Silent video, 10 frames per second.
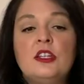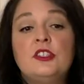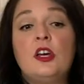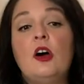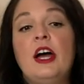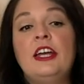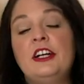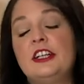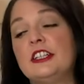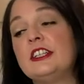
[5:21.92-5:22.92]
So I
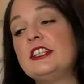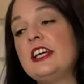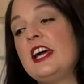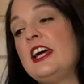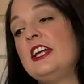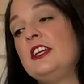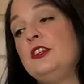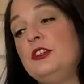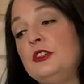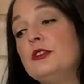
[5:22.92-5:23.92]
heard that
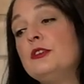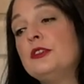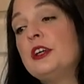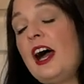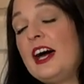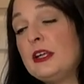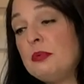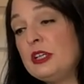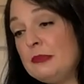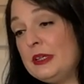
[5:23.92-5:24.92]
you had
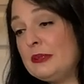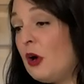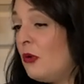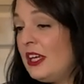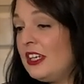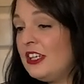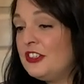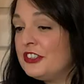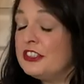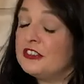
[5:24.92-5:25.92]
a pretty big moment in
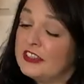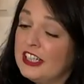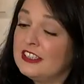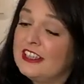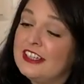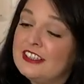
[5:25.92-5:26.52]
your career lately.